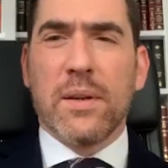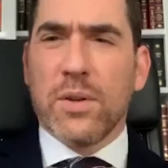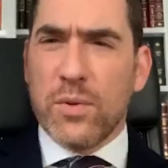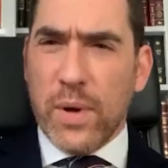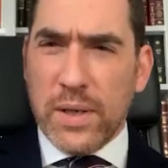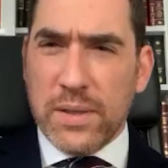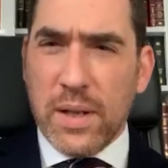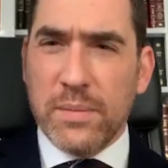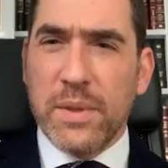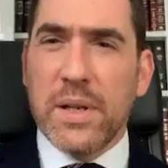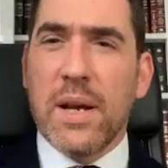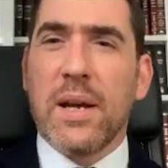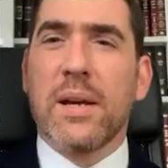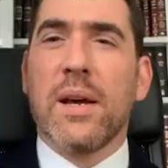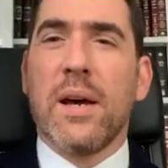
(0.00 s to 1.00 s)
great Talmud
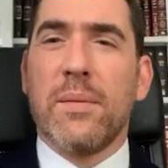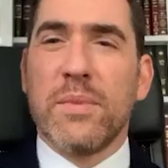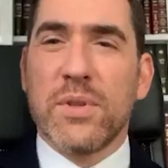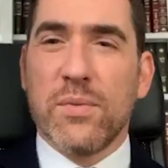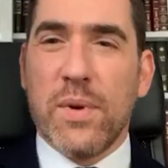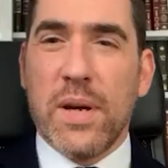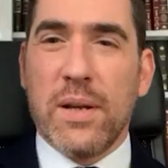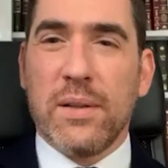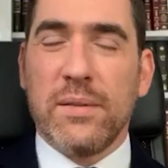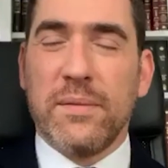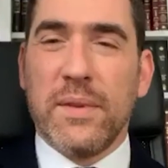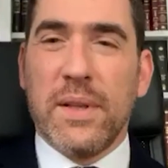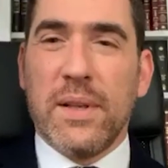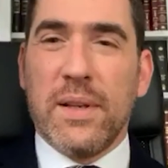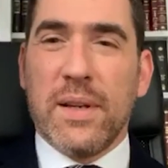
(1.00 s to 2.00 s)
Hacham as well.
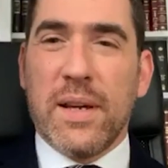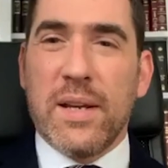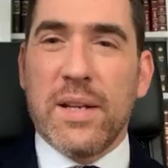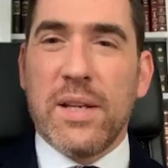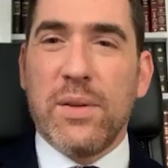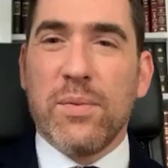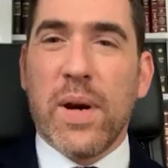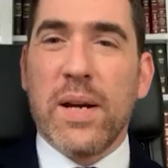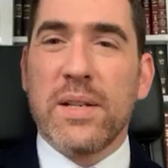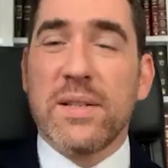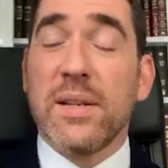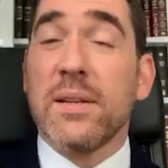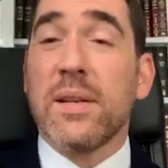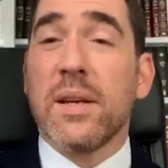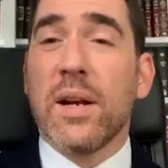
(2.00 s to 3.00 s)
And he writes
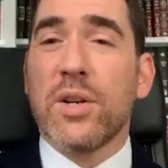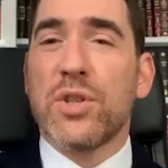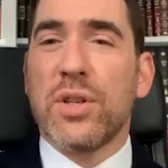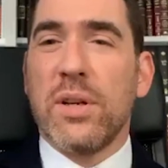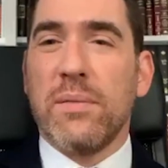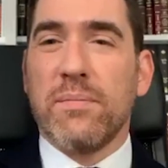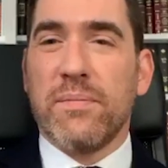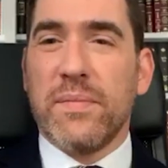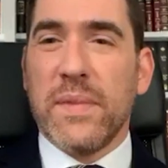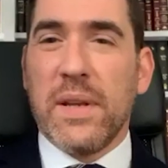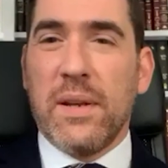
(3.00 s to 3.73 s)
Yedir Hashim.